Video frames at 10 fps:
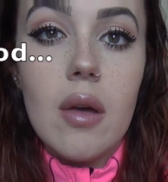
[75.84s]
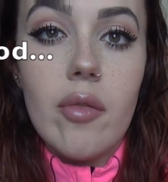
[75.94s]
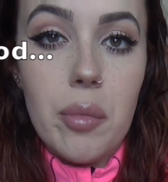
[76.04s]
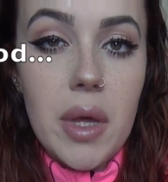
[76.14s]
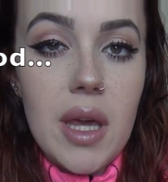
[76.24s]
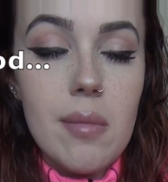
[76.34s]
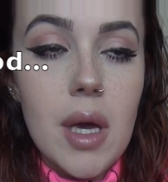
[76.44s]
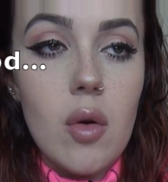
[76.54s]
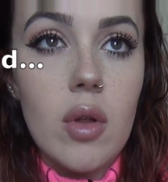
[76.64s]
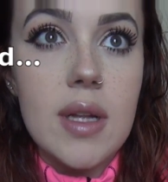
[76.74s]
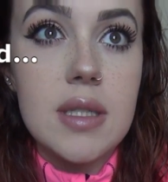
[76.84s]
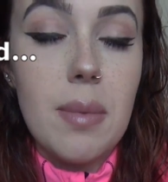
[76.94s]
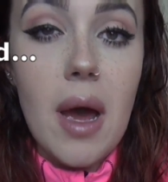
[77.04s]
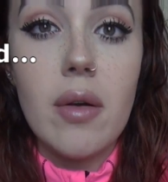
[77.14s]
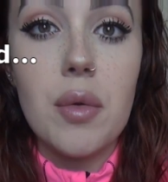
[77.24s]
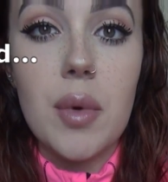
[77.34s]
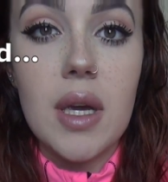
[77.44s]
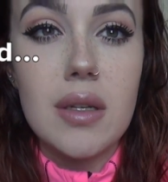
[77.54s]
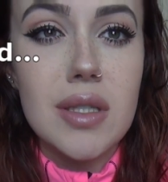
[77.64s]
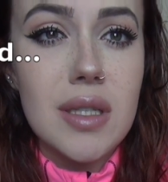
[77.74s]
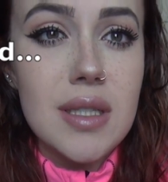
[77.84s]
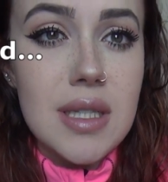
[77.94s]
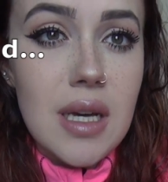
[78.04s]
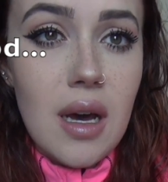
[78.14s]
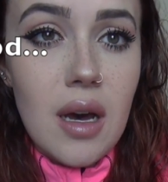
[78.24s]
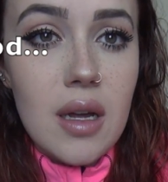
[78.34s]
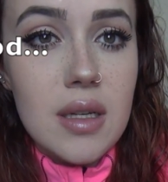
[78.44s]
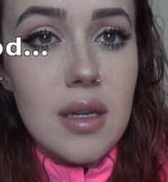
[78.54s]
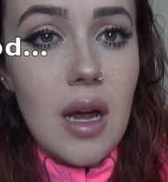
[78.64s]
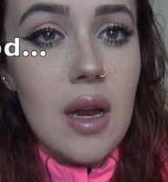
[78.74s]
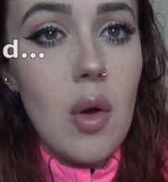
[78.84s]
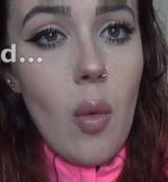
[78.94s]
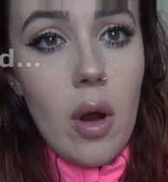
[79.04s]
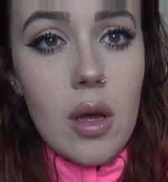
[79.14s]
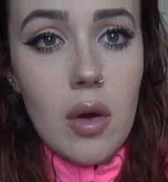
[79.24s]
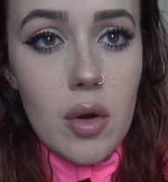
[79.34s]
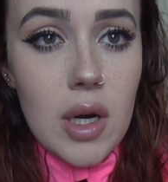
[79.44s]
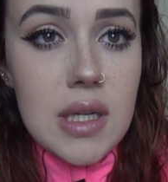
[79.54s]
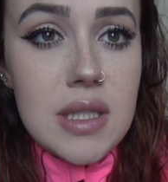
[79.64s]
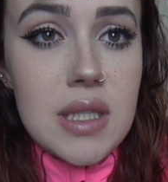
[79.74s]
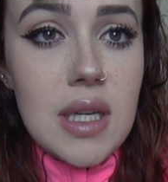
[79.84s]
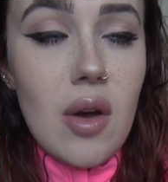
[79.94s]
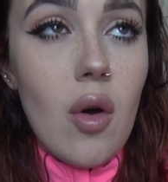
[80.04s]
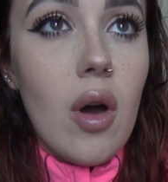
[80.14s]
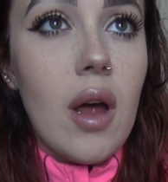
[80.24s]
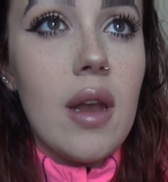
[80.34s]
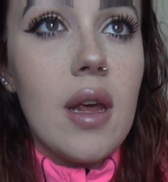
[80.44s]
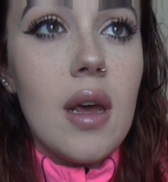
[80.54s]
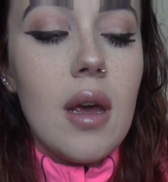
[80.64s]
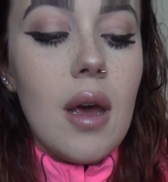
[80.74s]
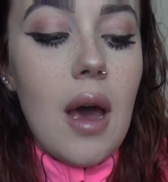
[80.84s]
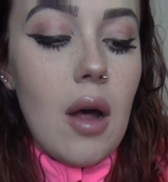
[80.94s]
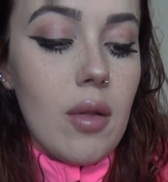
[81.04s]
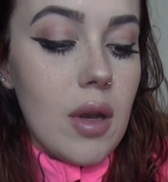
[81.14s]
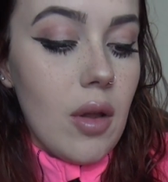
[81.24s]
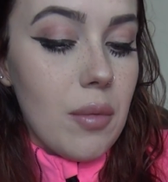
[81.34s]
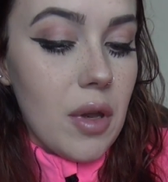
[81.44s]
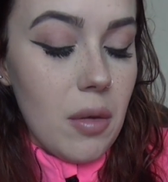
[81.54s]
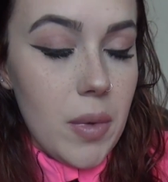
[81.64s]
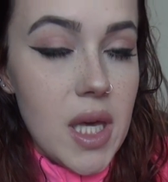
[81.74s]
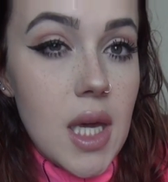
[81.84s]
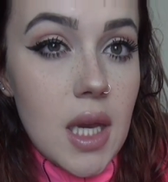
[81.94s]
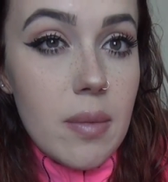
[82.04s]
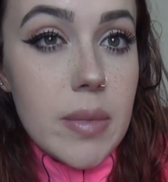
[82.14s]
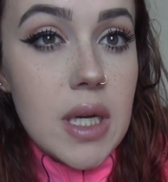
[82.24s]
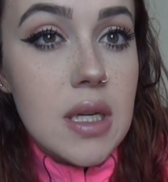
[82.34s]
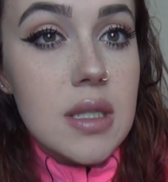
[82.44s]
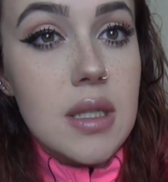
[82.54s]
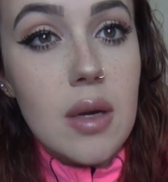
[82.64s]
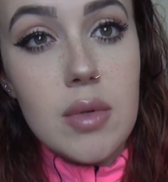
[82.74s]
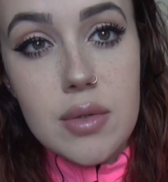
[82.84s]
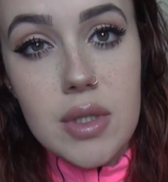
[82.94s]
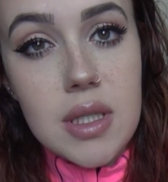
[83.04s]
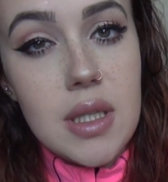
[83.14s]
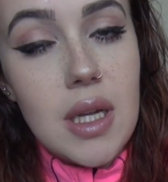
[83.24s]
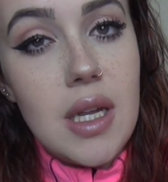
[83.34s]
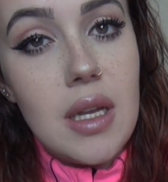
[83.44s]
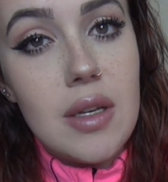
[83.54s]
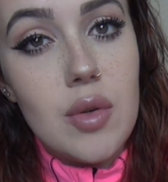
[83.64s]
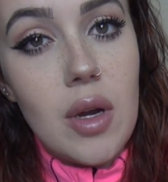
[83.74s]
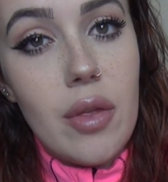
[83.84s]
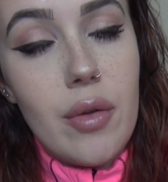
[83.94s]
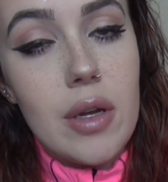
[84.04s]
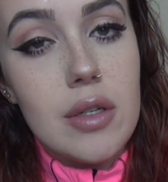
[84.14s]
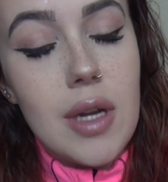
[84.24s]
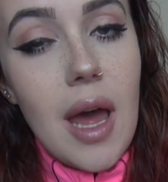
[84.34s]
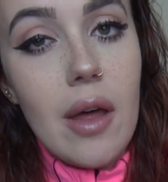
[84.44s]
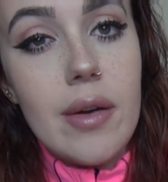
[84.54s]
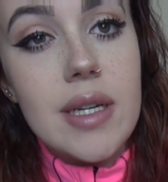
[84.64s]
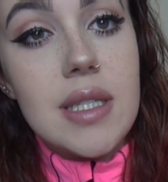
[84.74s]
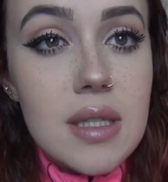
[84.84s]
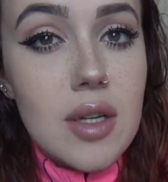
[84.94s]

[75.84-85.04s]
For me, my goal is a pound a week just because I don't want to go crazy on how little I'm going to be eating because I was recently eating 2,300 calories.